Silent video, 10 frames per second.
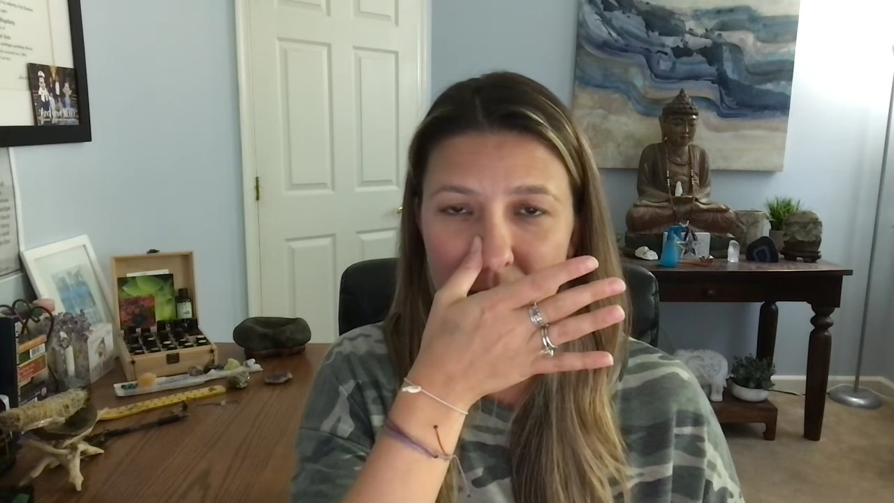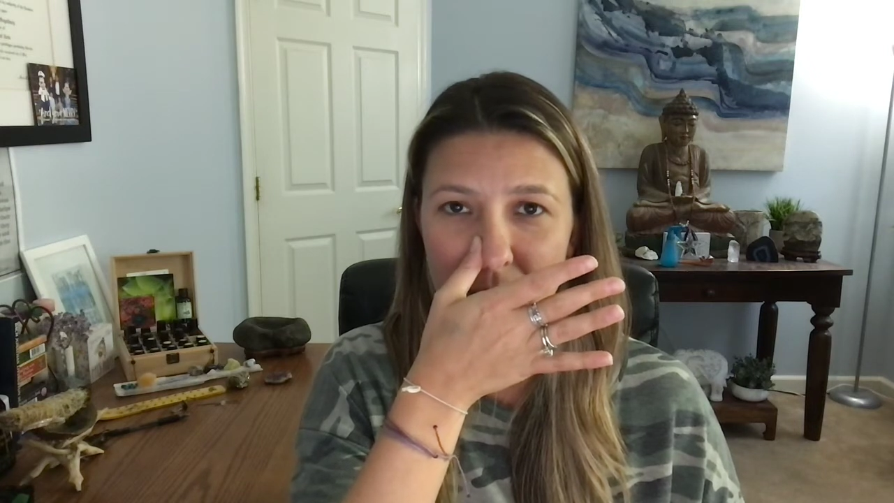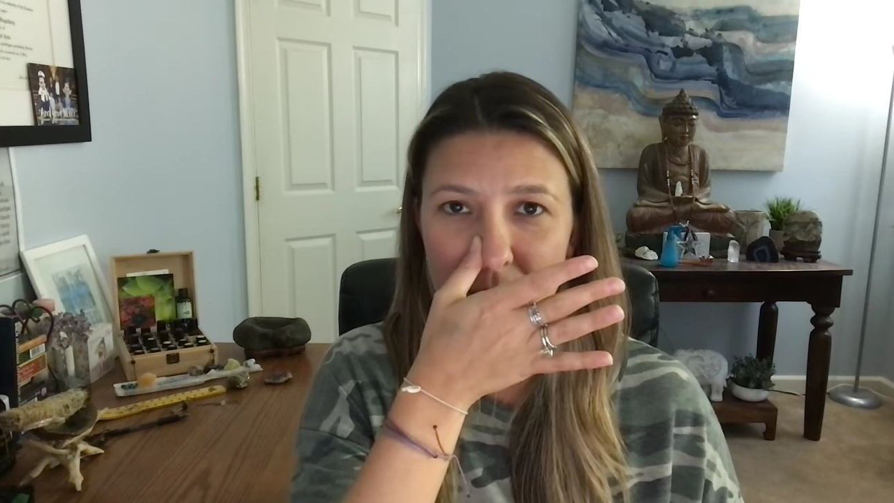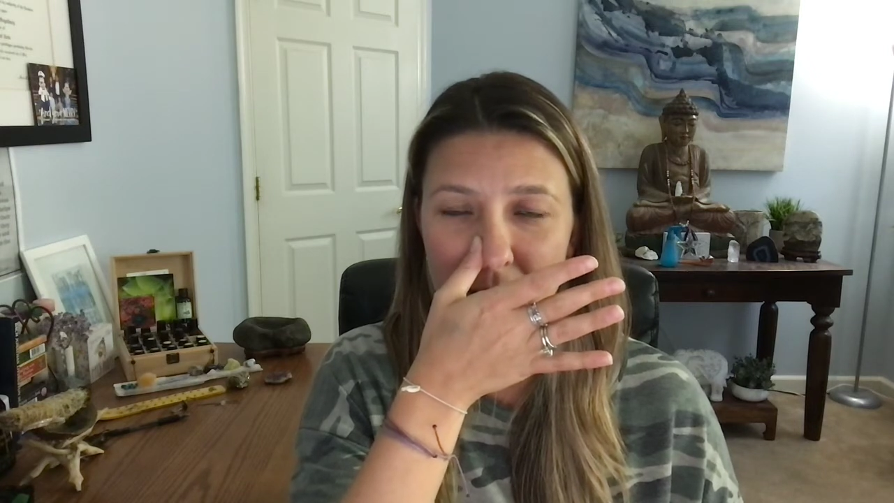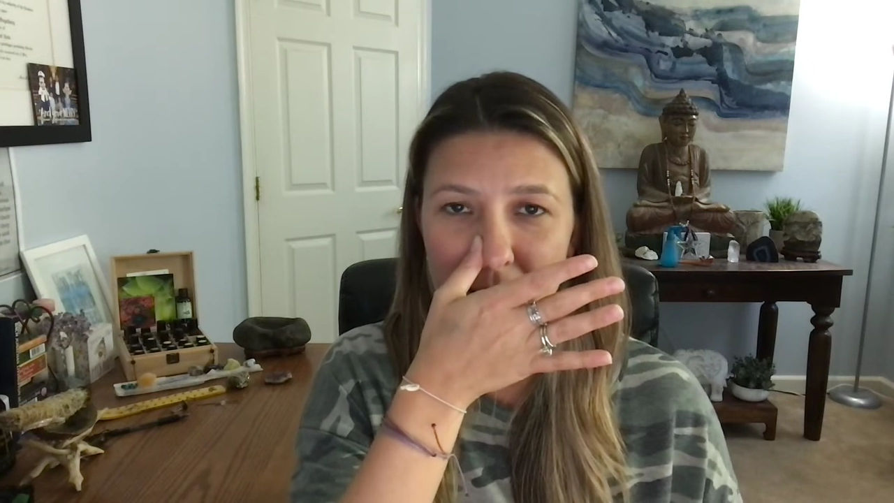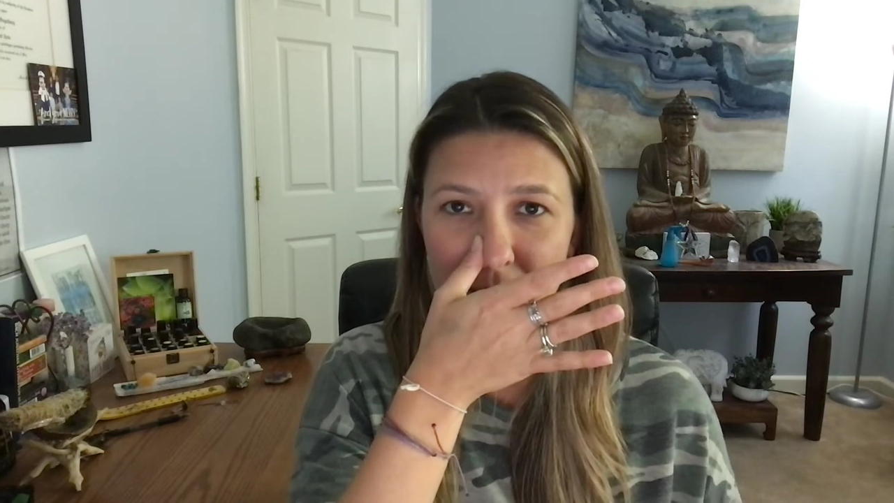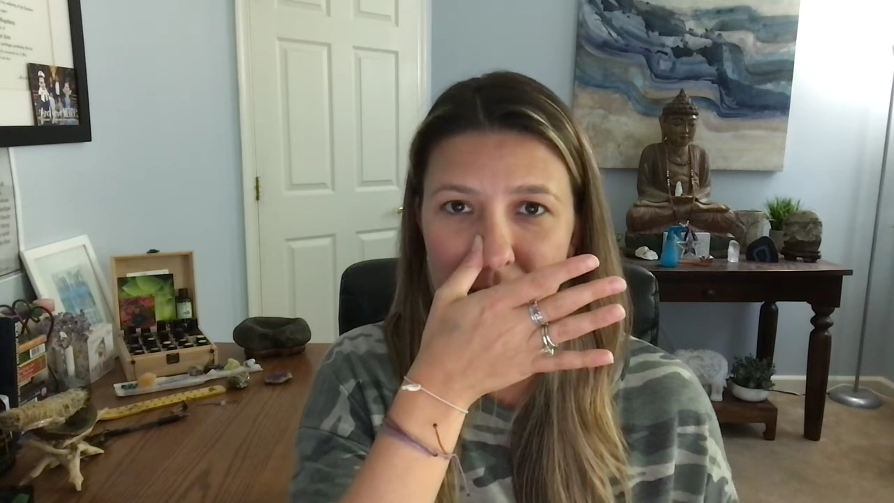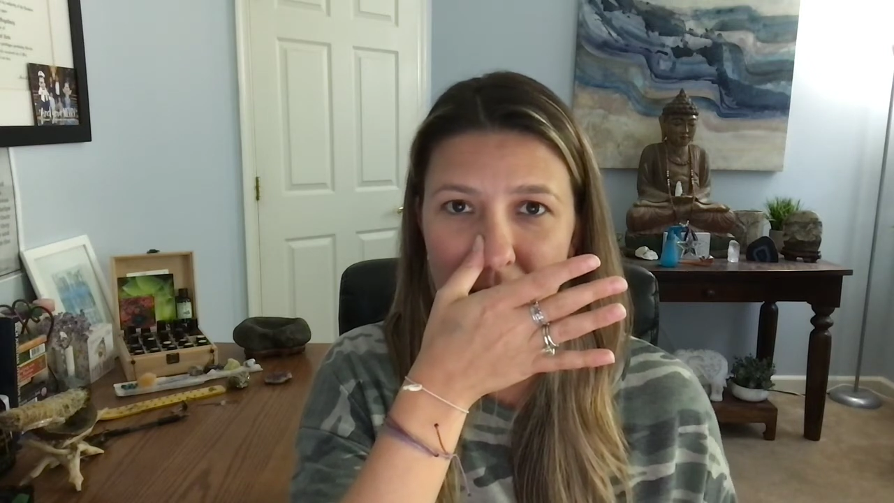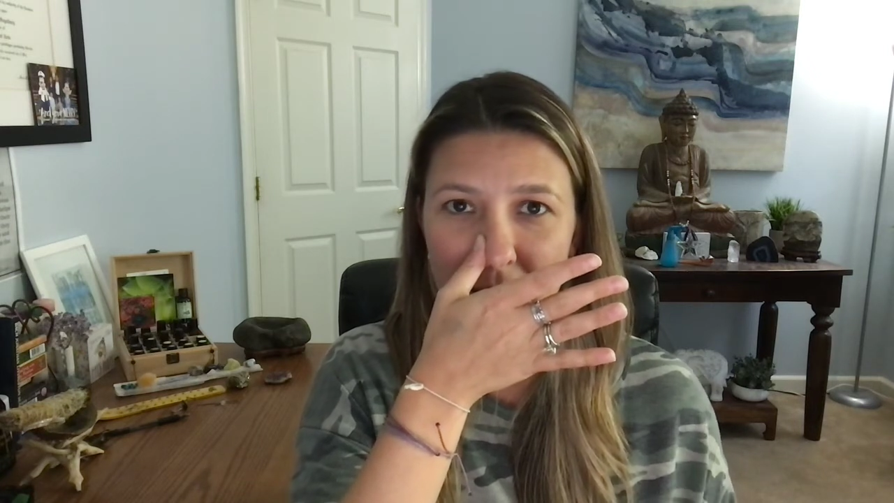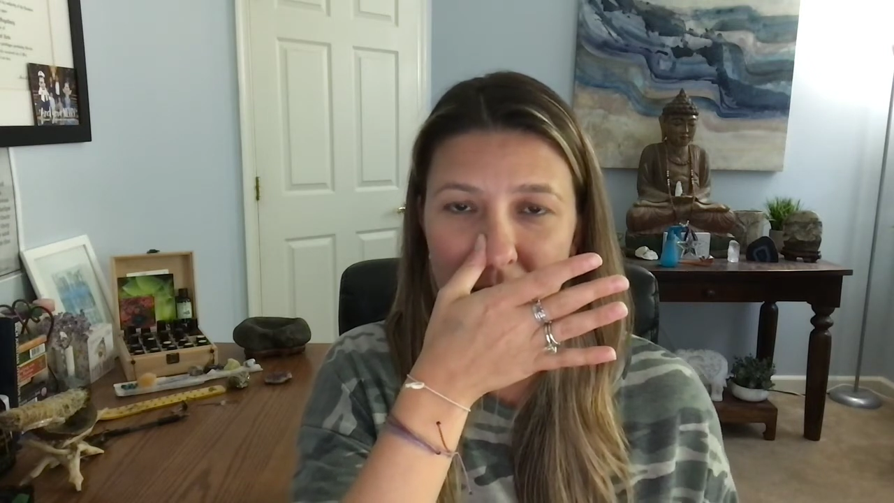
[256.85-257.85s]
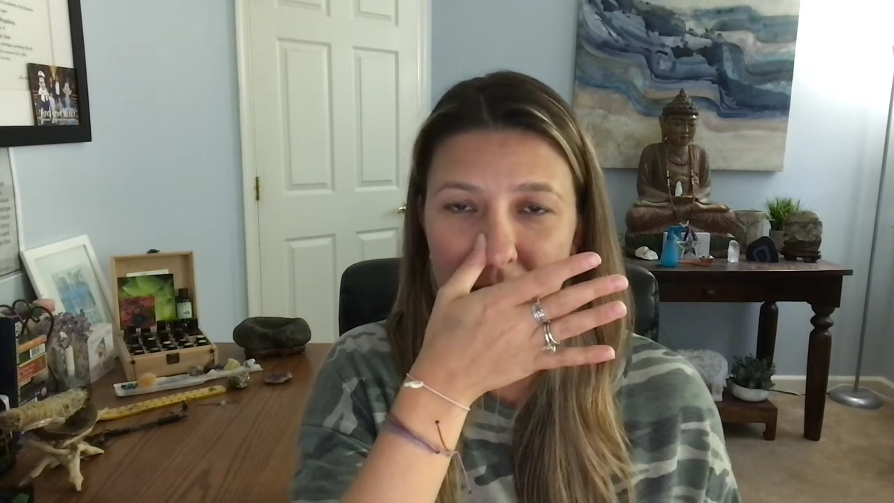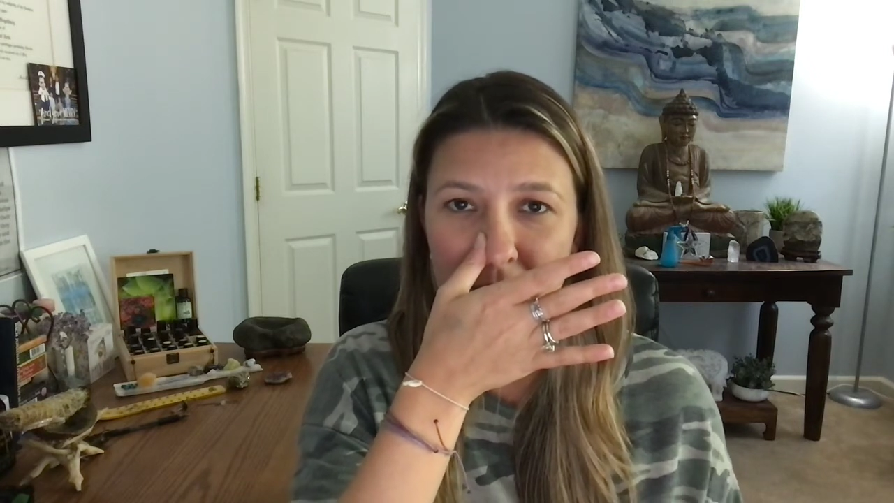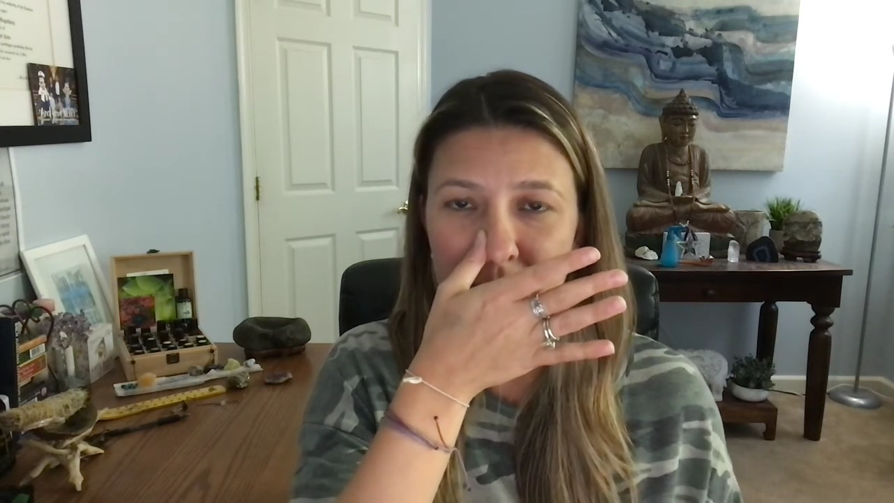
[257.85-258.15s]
through the left side.